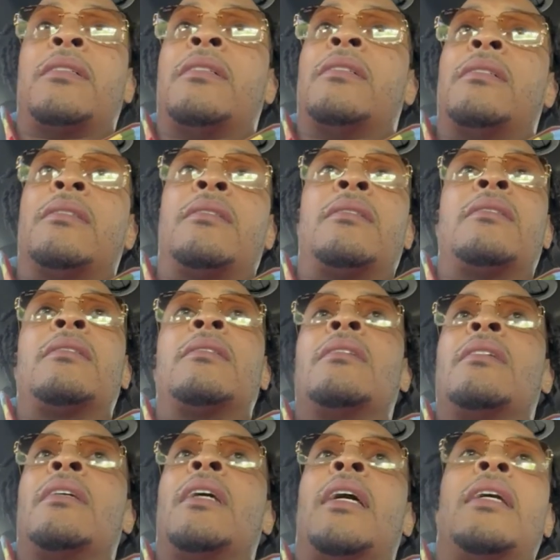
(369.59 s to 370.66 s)
because
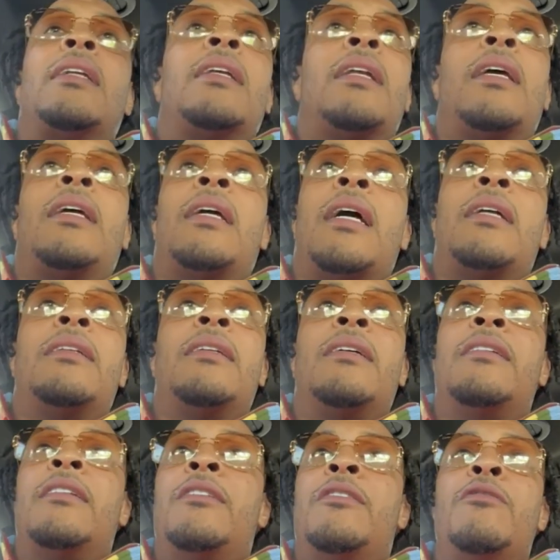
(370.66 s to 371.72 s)
and it ain't got
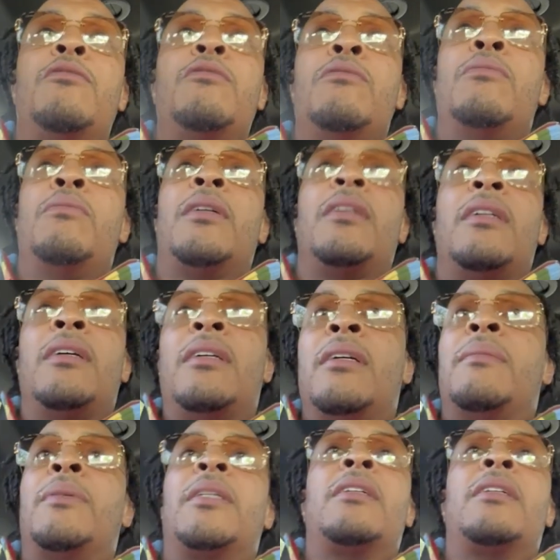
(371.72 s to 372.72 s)
nothing to do with